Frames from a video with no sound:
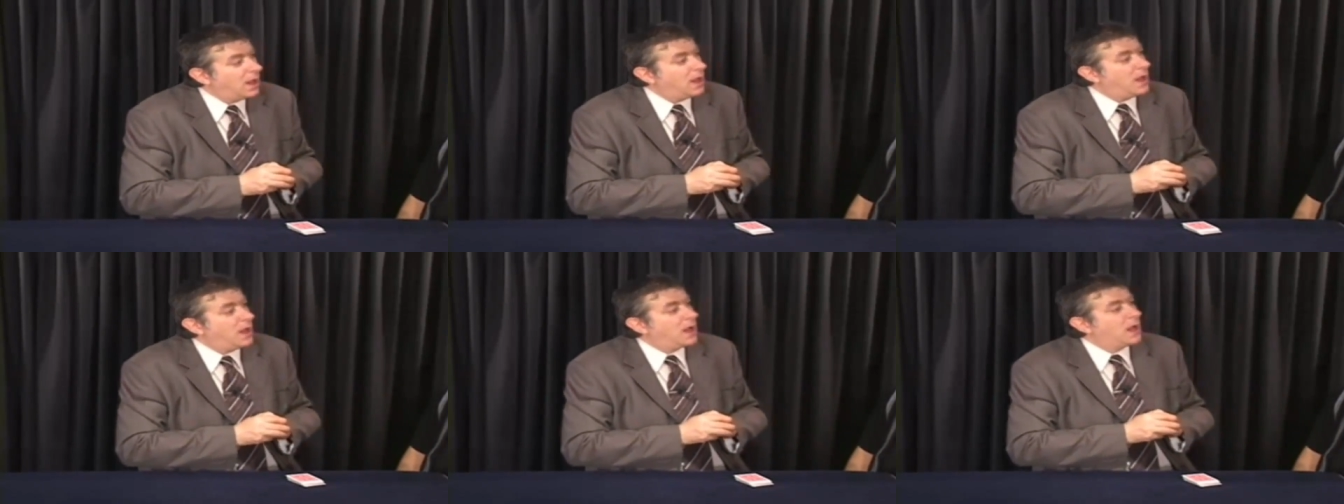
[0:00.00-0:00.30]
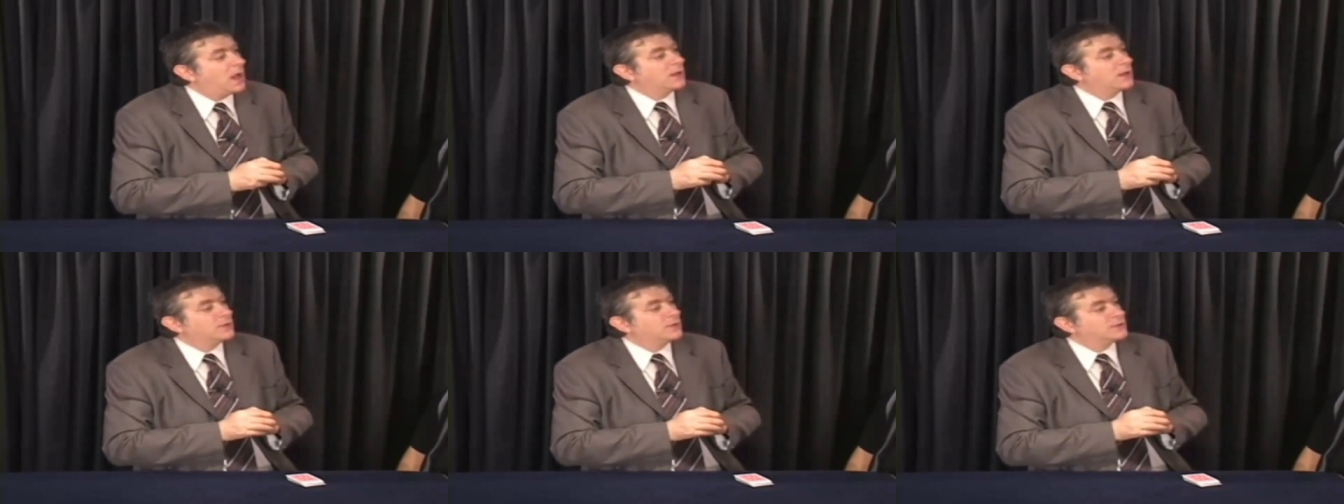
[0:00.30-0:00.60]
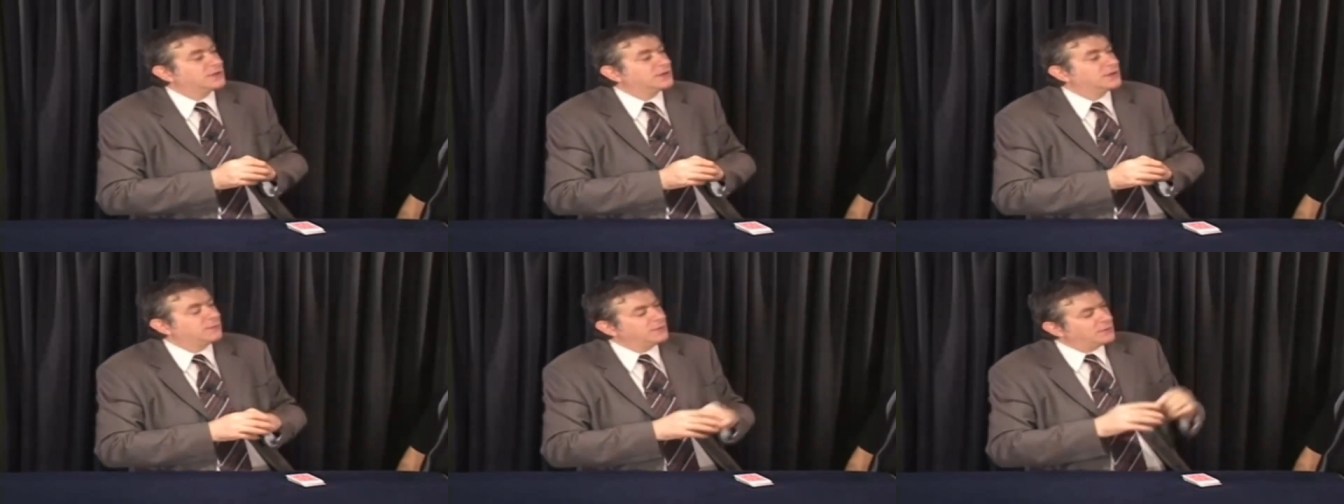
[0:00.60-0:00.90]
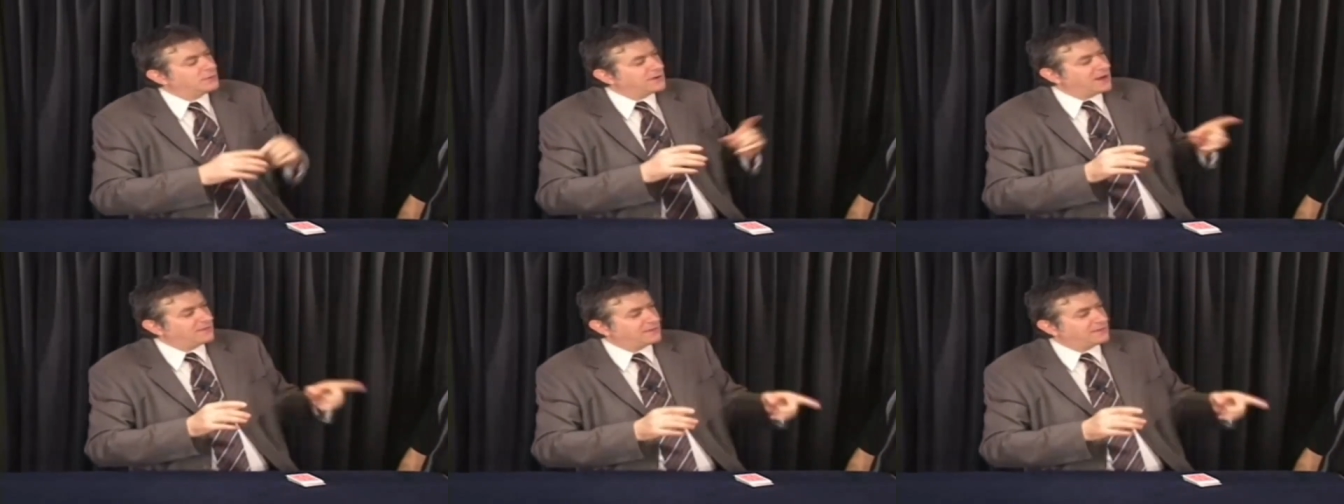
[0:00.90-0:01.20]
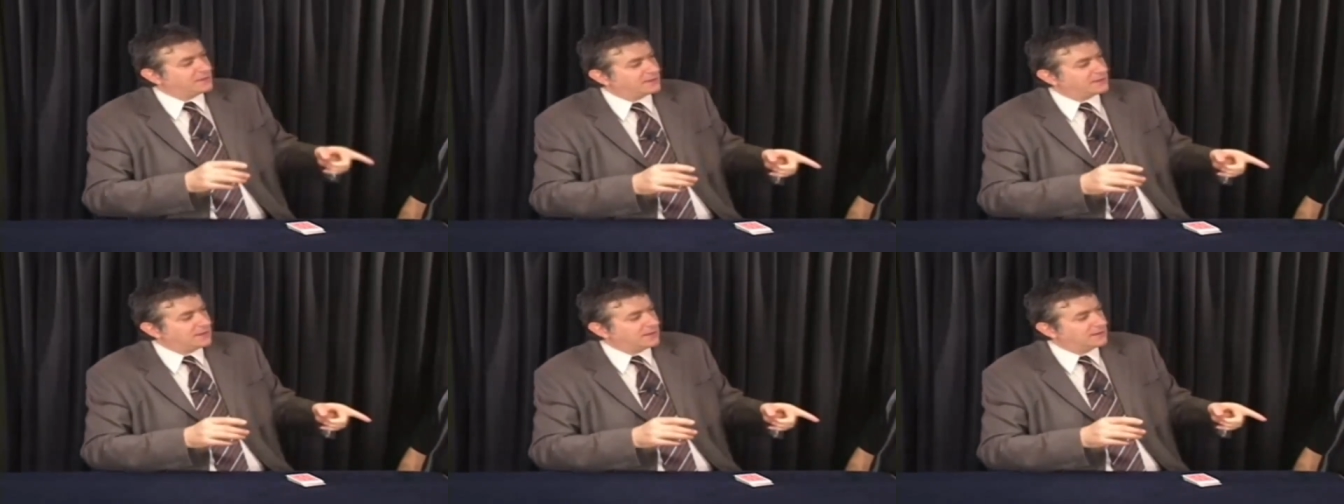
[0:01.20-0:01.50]
Ah, you see, we don't have
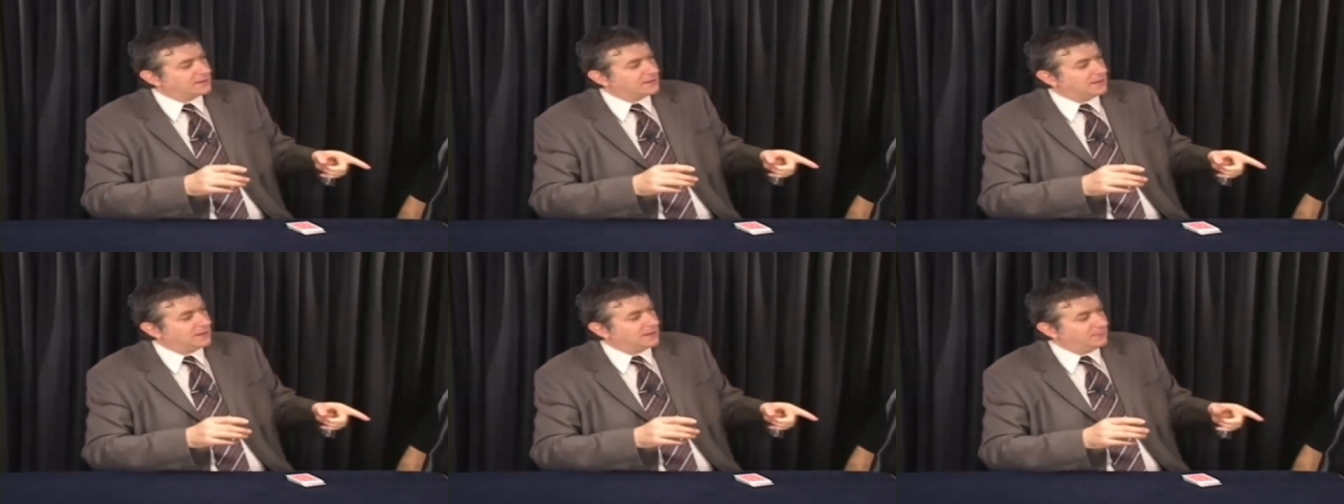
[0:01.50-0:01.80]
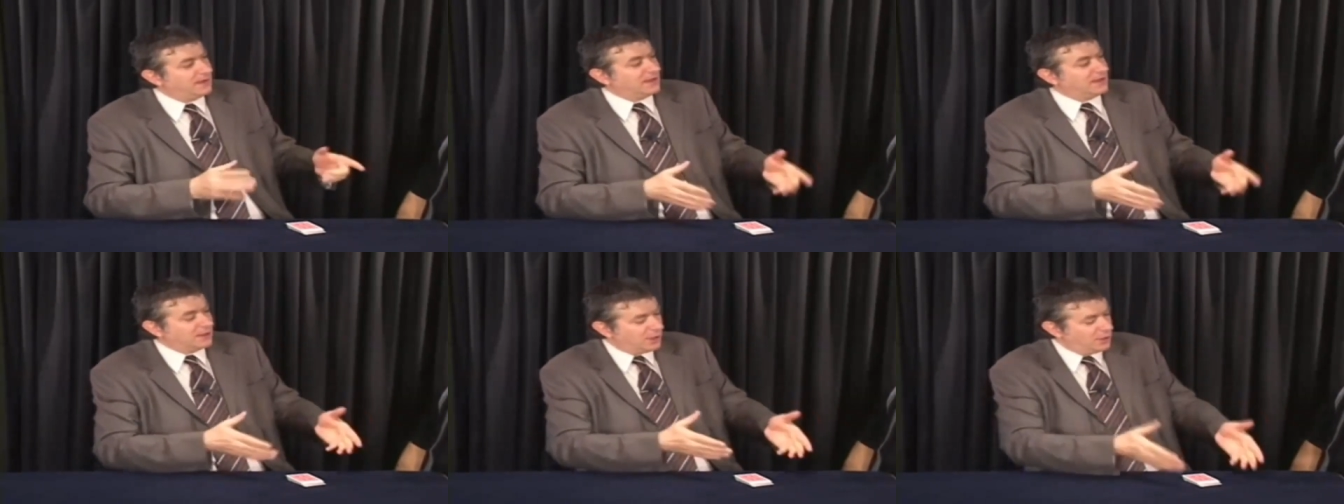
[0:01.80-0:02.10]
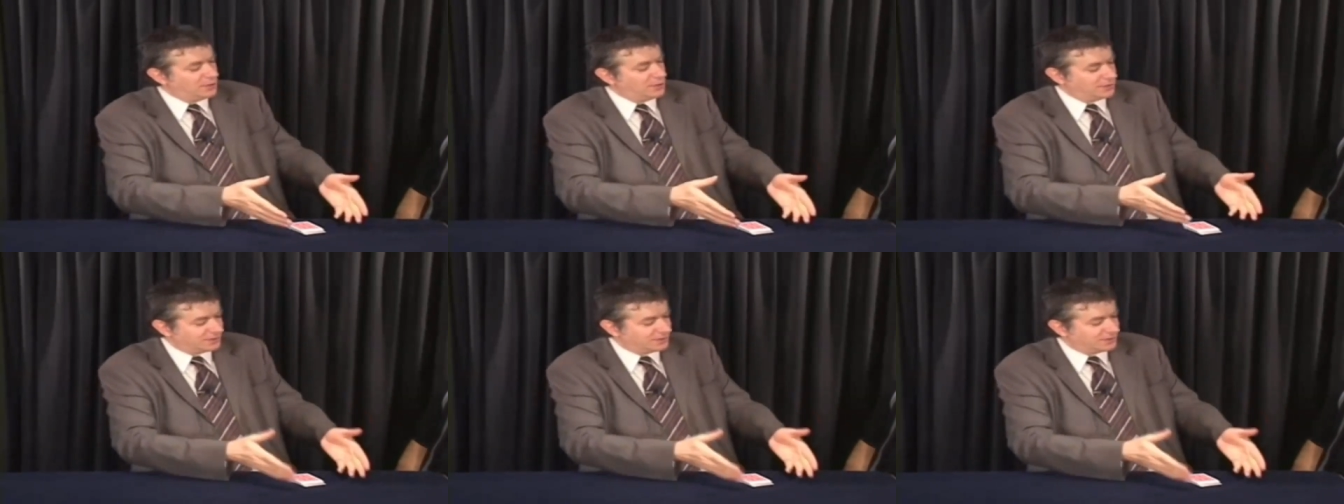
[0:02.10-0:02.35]
that in Italy. I mean, girls